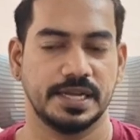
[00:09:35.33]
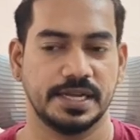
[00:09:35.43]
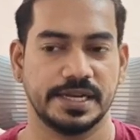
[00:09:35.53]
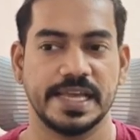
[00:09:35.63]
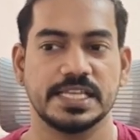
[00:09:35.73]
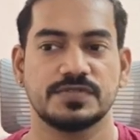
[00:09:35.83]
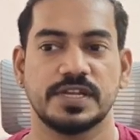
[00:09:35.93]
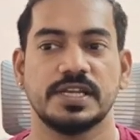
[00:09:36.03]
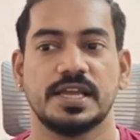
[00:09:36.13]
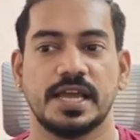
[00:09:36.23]
class
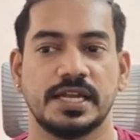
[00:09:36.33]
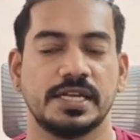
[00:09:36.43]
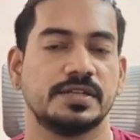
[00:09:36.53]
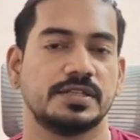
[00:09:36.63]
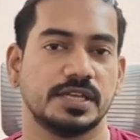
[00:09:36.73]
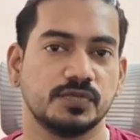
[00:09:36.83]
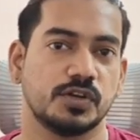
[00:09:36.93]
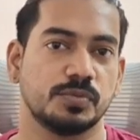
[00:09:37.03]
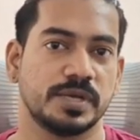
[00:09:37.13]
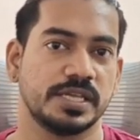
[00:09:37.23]
file and then
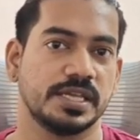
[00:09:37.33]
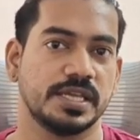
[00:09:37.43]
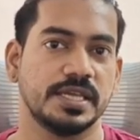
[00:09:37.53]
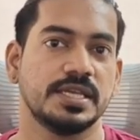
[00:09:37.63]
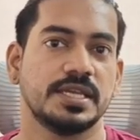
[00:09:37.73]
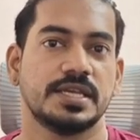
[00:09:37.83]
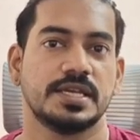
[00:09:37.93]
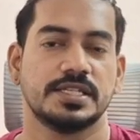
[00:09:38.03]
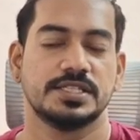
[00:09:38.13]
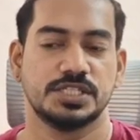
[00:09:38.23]
followed by a
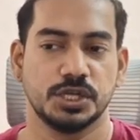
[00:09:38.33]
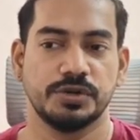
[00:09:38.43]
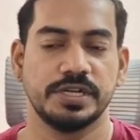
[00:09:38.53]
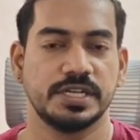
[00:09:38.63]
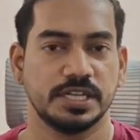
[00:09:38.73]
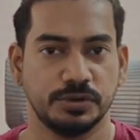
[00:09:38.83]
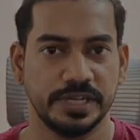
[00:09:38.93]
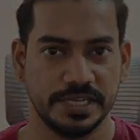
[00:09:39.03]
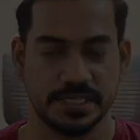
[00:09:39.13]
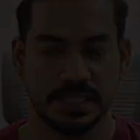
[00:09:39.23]
JUnit
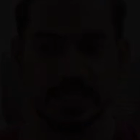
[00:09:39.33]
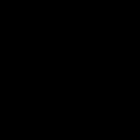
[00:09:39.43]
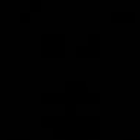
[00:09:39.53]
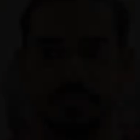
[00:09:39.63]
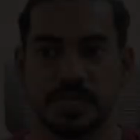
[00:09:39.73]
unit test case.